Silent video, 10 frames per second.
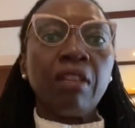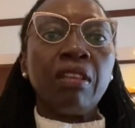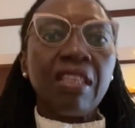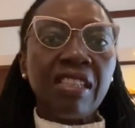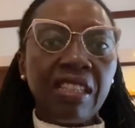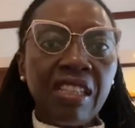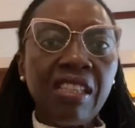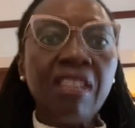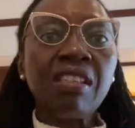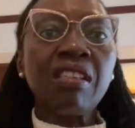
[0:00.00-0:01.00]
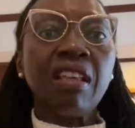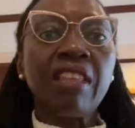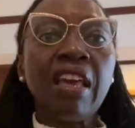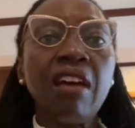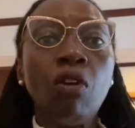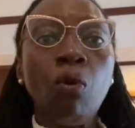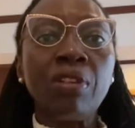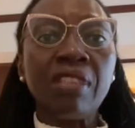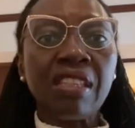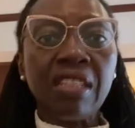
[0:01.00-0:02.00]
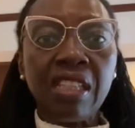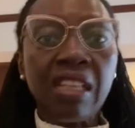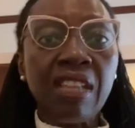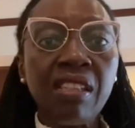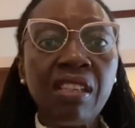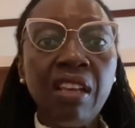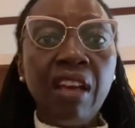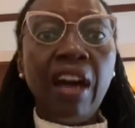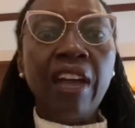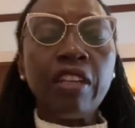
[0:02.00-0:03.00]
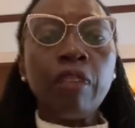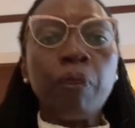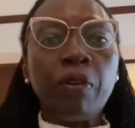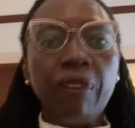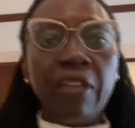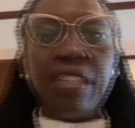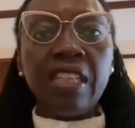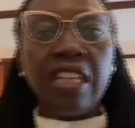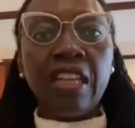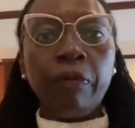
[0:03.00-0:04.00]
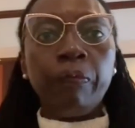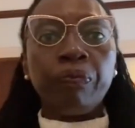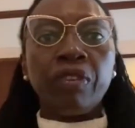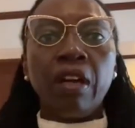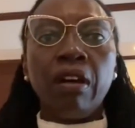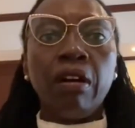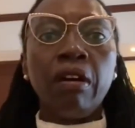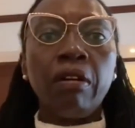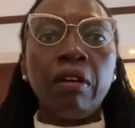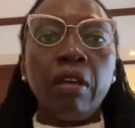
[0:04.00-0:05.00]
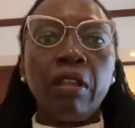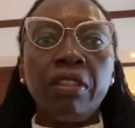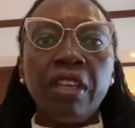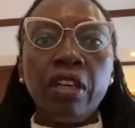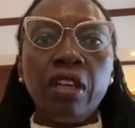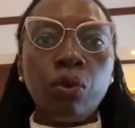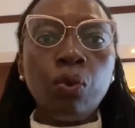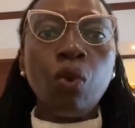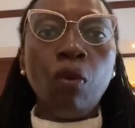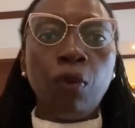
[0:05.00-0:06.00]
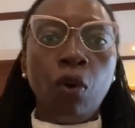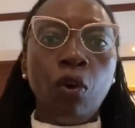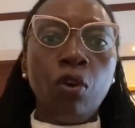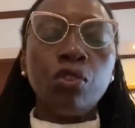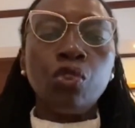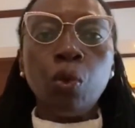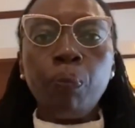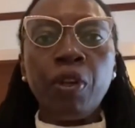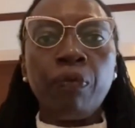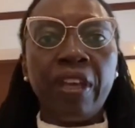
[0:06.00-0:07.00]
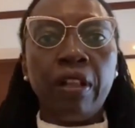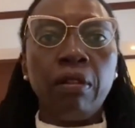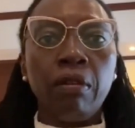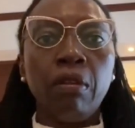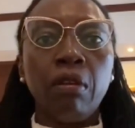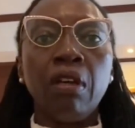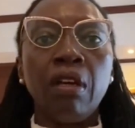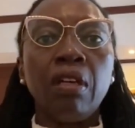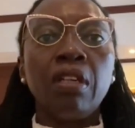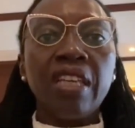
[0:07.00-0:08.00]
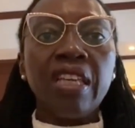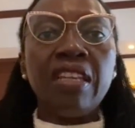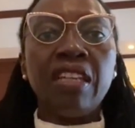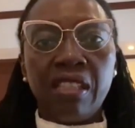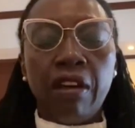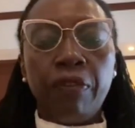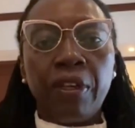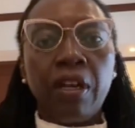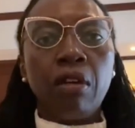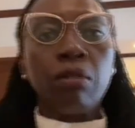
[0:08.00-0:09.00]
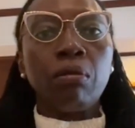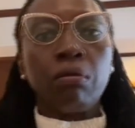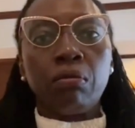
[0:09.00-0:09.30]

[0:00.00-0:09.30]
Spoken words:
the citizens, their own citizens, and in preventing the rule of law to prevail in East Africa.